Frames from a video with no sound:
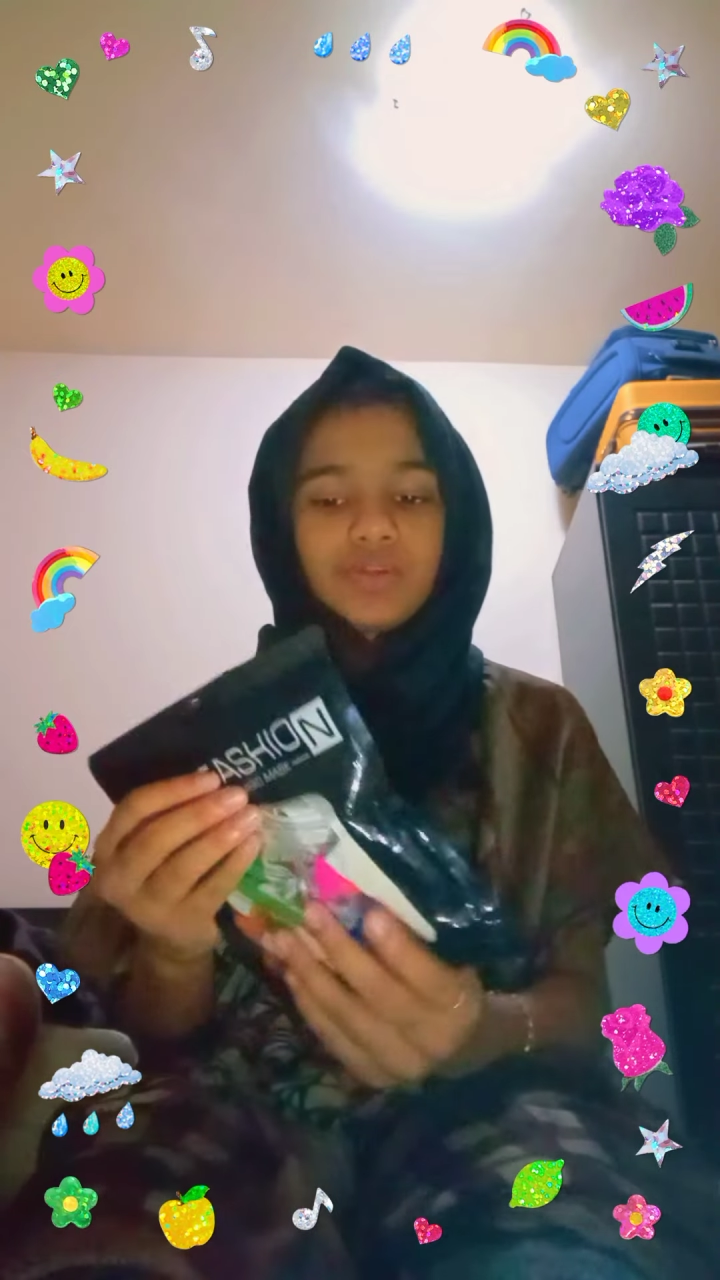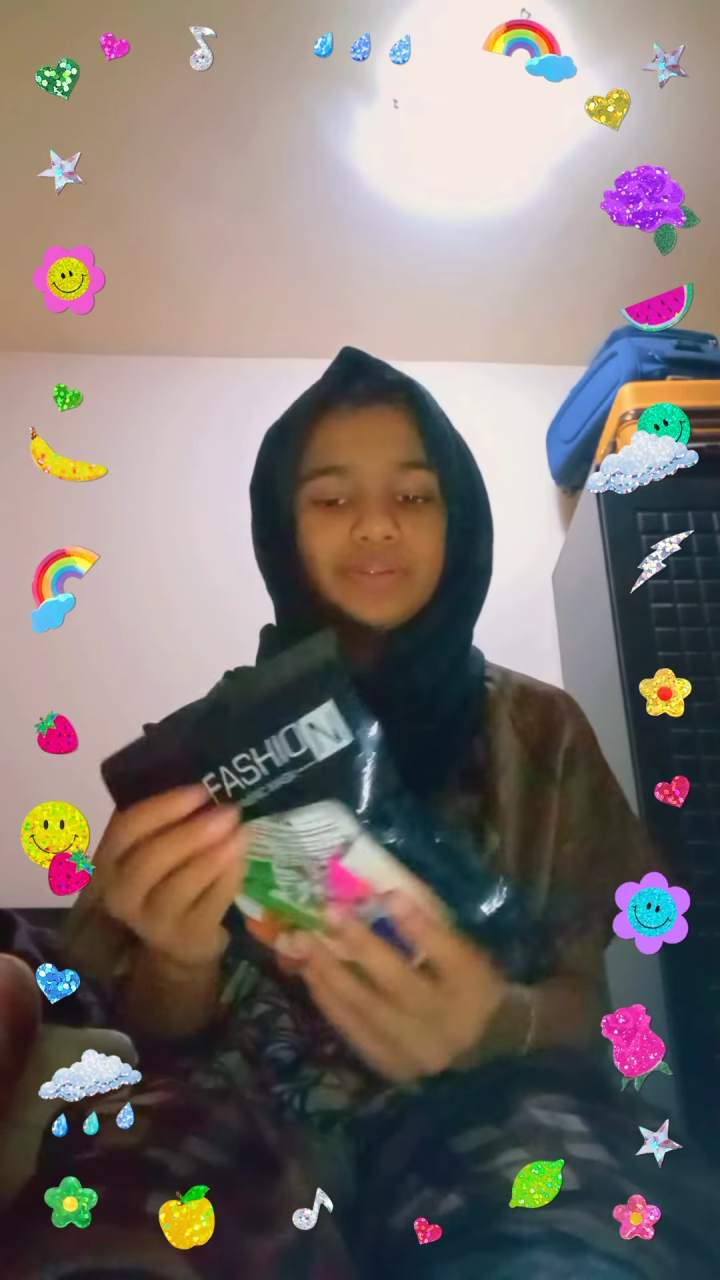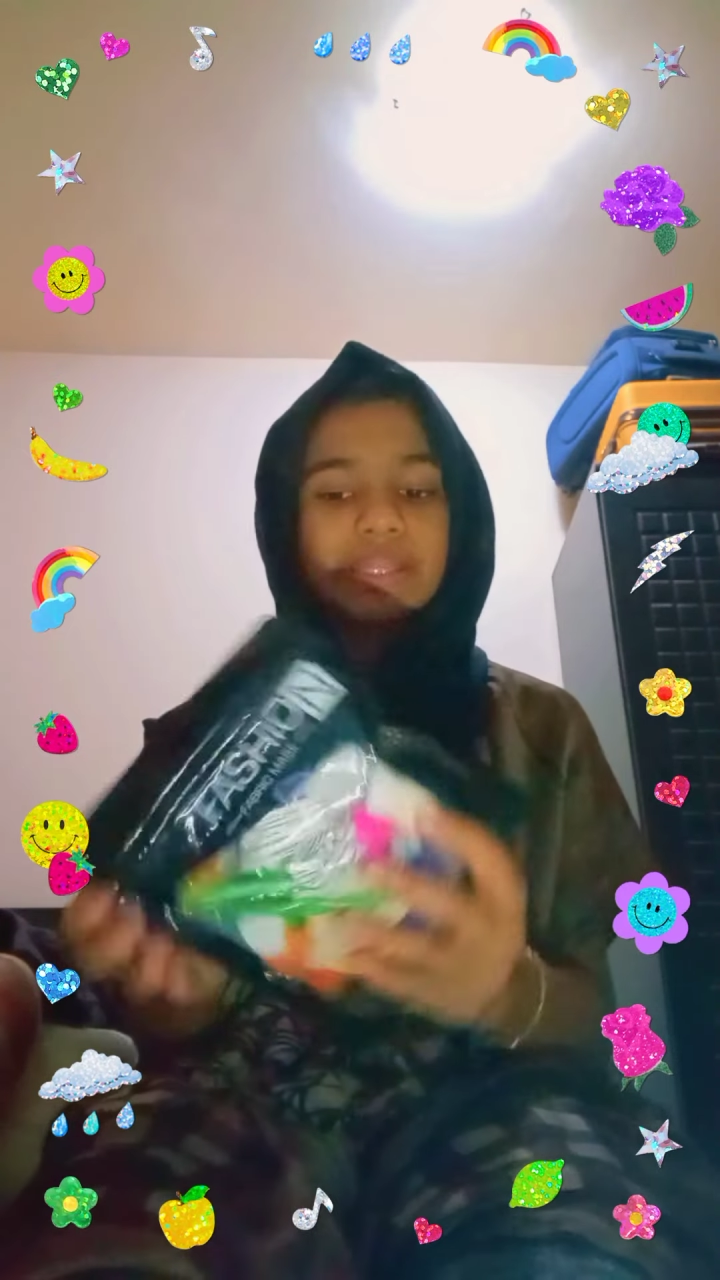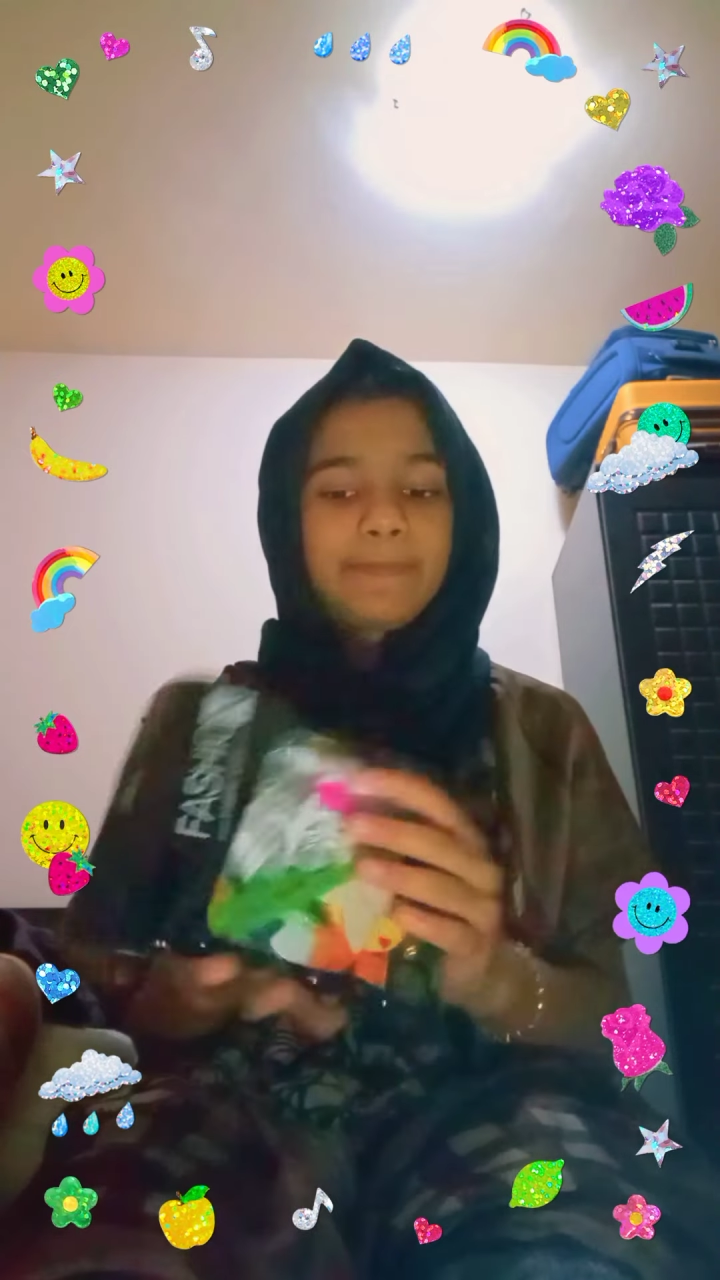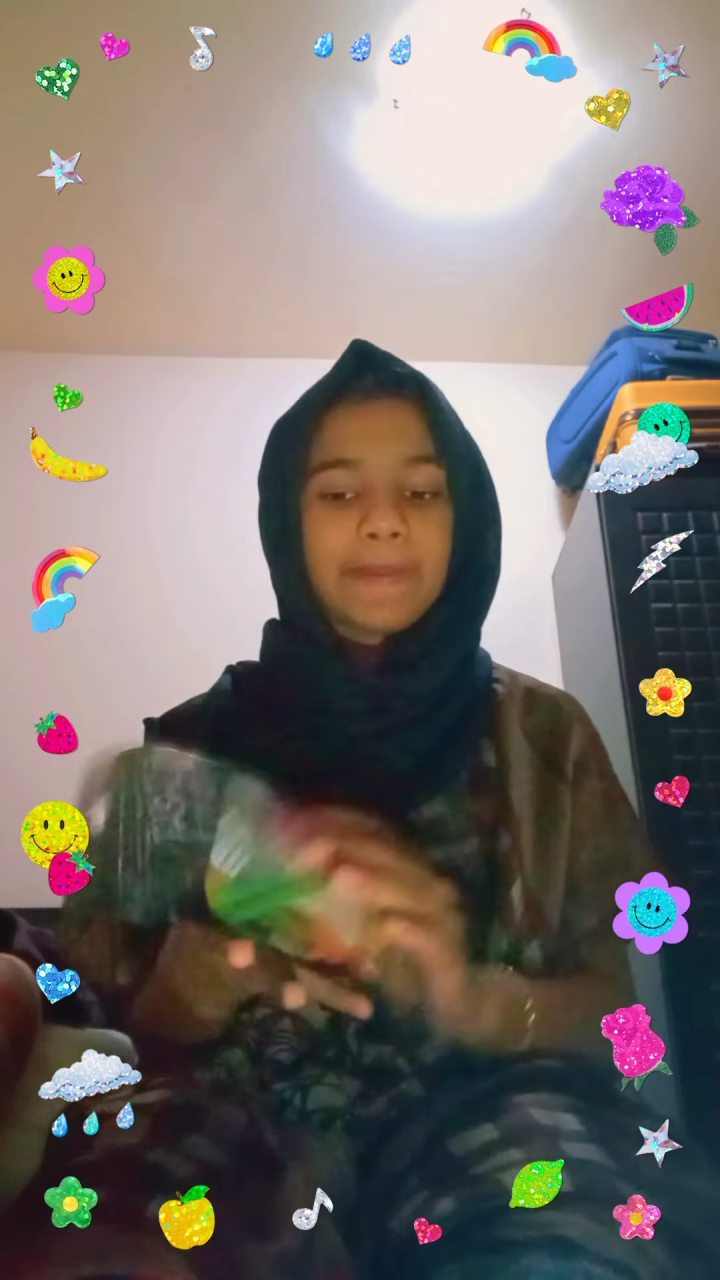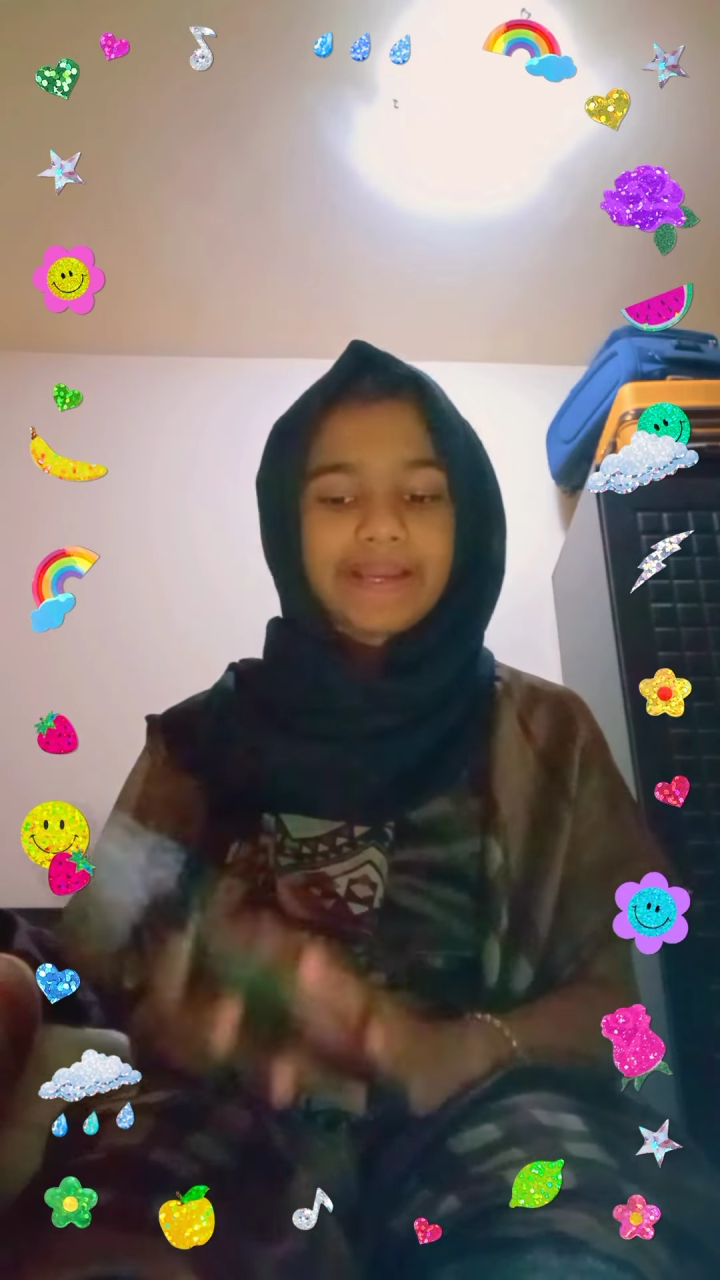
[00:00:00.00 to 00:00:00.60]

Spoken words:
took that